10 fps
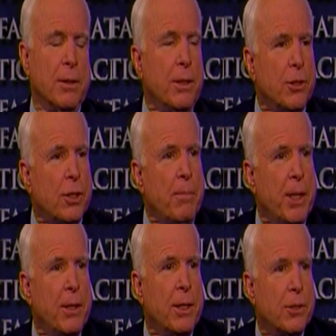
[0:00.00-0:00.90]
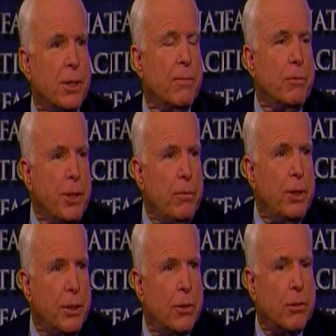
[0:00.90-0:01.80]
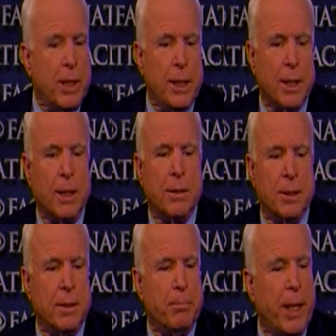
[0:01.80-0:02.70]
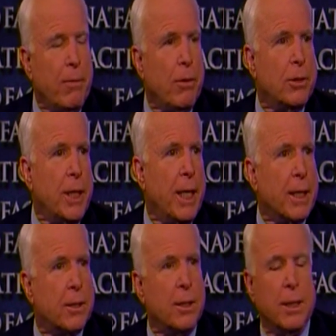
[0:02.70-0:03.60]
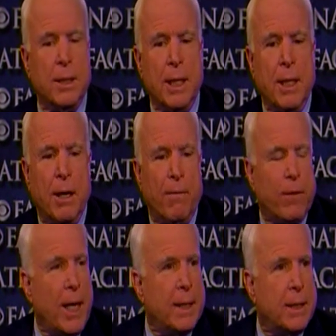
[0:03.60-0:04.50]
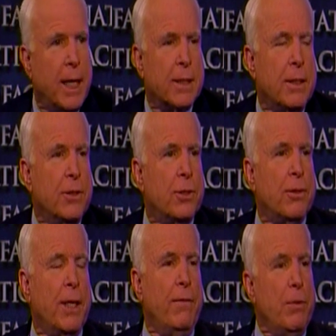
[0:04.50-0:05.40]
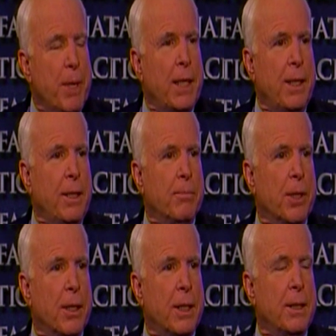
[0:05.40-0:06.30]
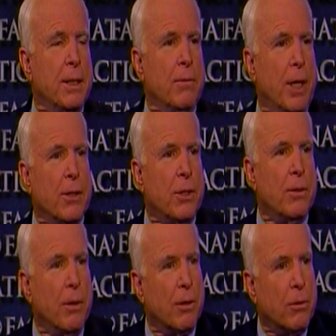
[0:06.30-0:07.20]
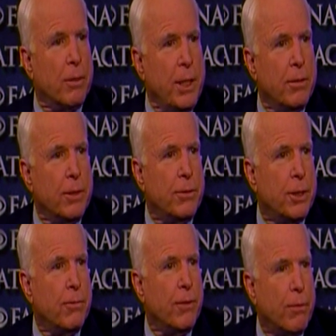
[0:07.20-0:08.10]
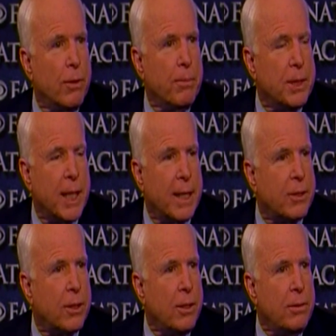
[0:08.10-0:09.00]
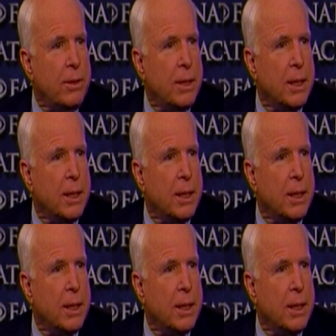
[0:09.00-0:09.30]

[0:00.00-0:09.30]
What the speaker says: There are some areas that we would agree on. The payroll tax, a flat tax. Have you met any American that doesn't agree that we should reform the tax code?